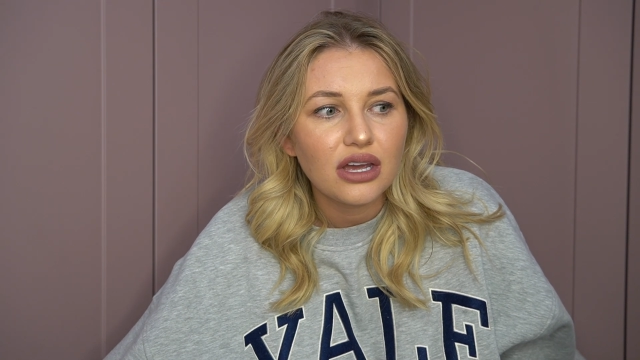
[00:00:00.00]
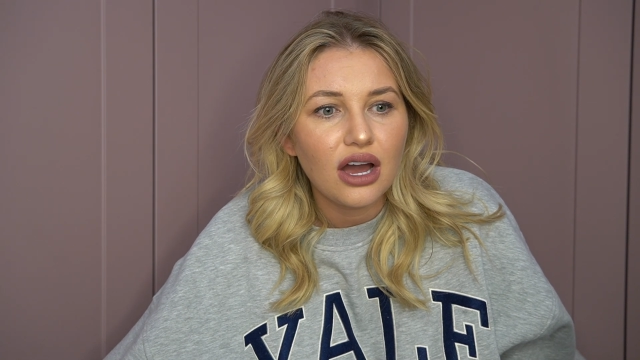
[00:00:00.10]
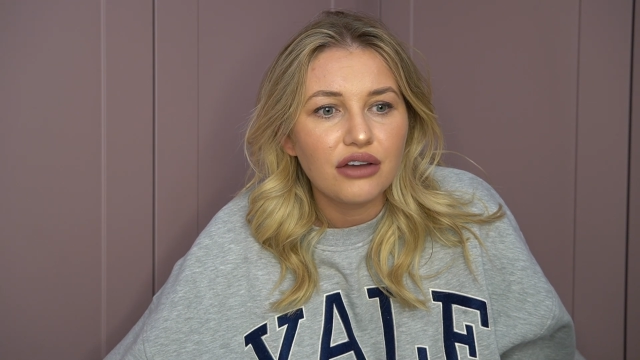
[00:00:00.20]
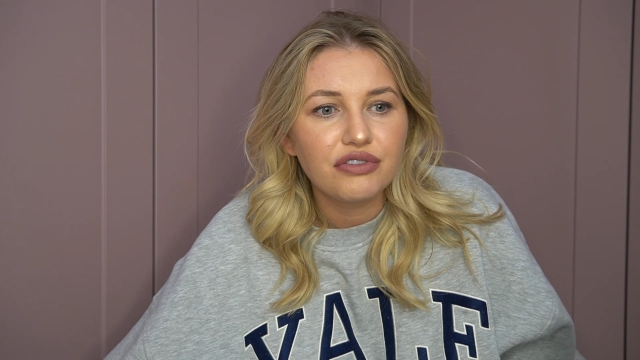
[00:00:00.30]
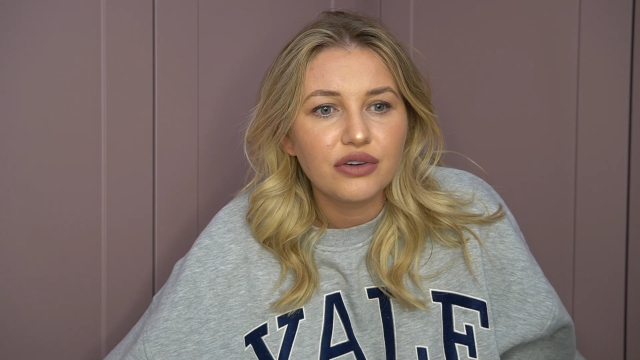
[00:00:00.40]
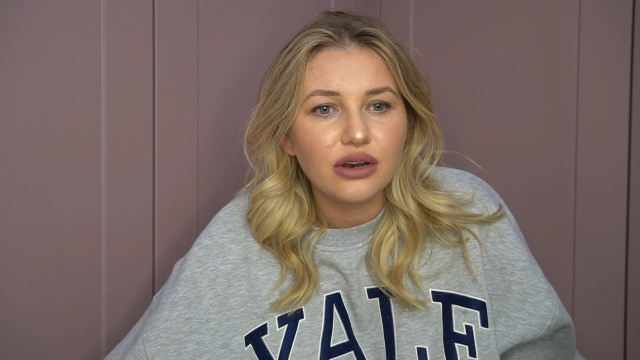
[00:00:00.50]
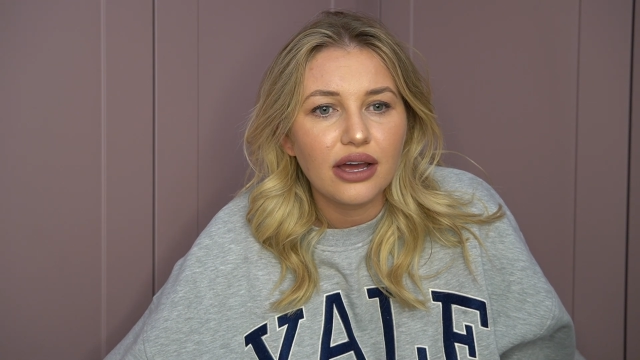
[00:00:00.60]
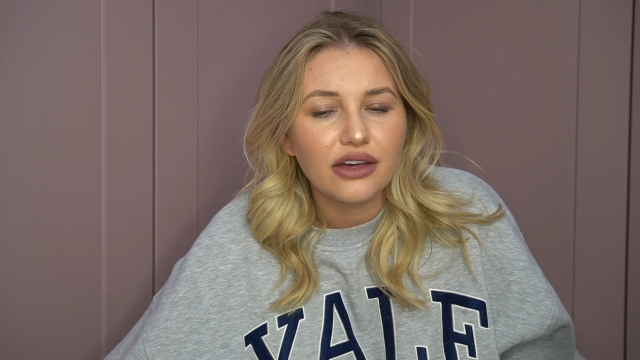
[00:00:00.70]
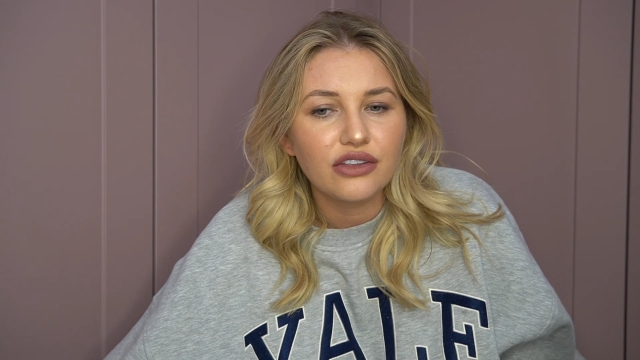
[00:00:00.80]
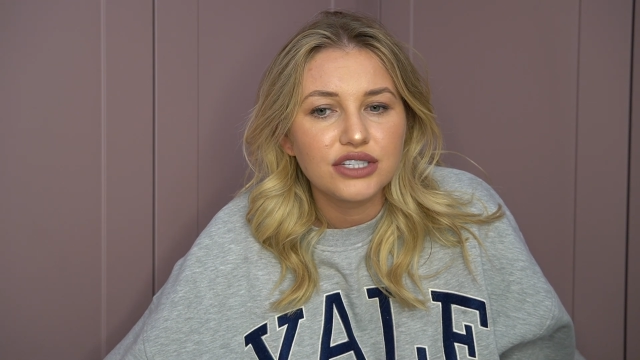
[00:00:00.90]
I feel
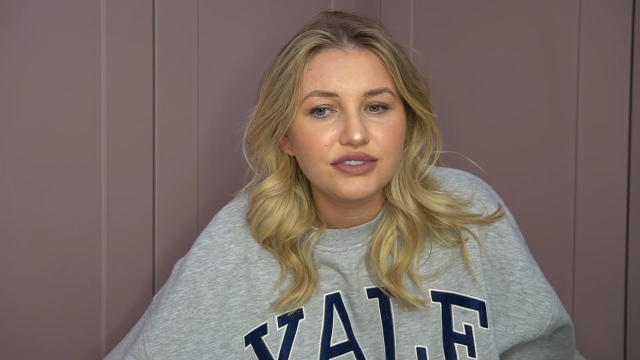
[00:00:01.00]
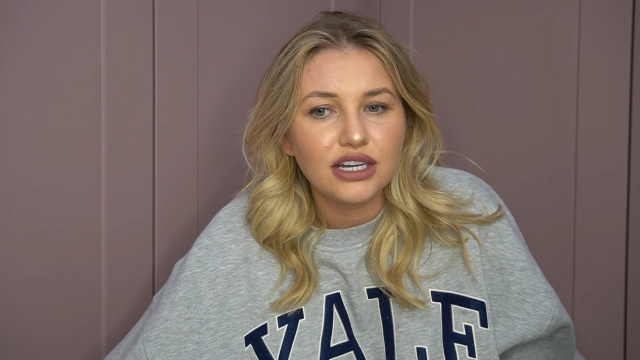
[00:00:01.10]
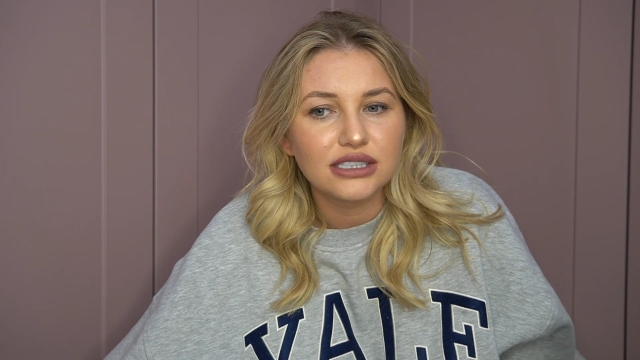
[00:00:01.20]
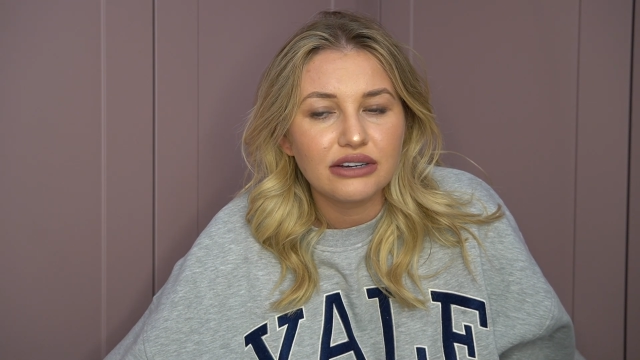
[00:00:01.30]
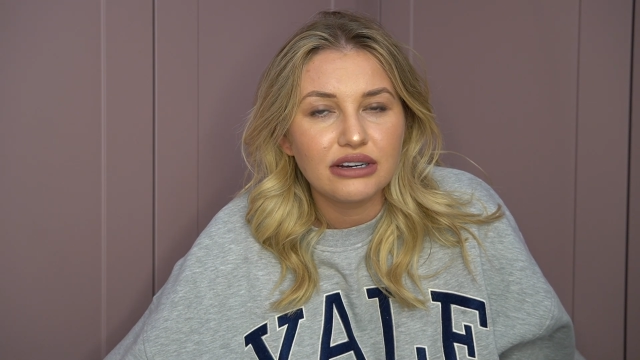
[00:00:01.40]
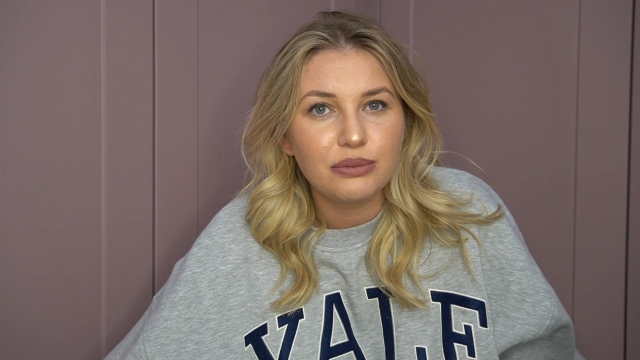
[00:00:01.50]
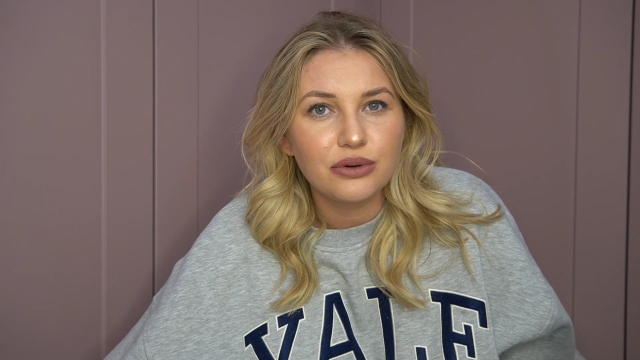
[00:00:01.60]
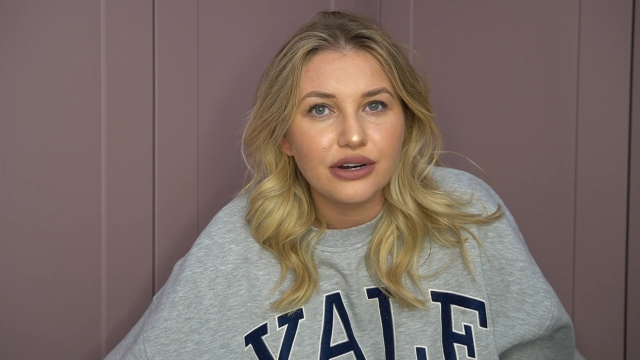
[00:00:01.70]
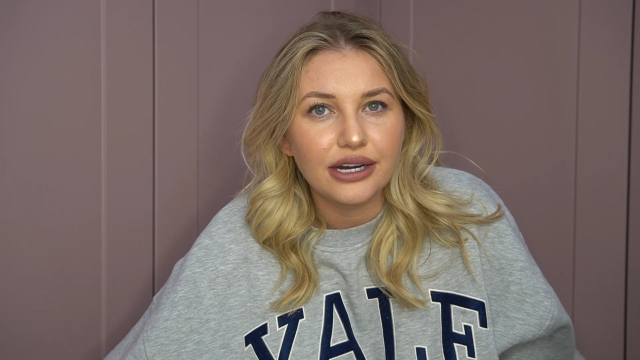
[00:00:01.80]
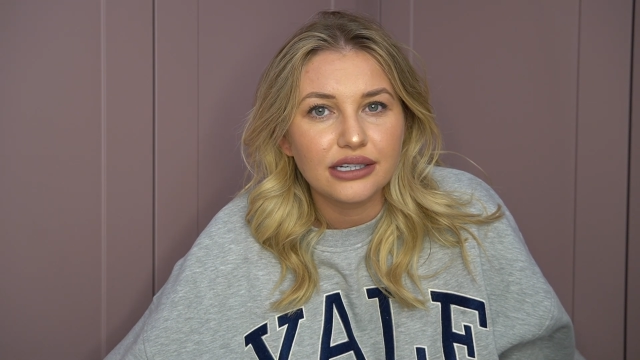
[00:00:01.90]
like those videos get really
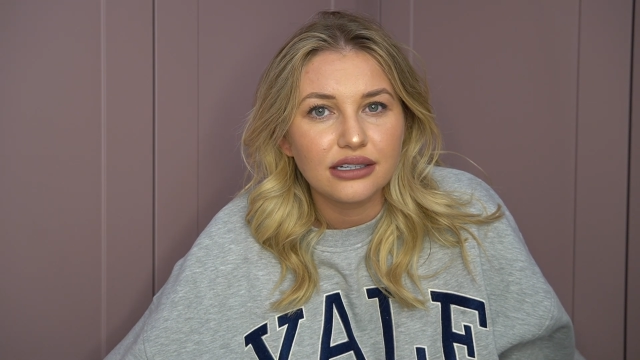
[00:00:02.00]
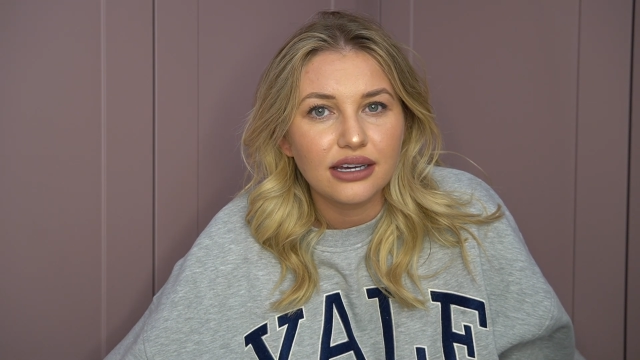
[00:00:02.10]
boring.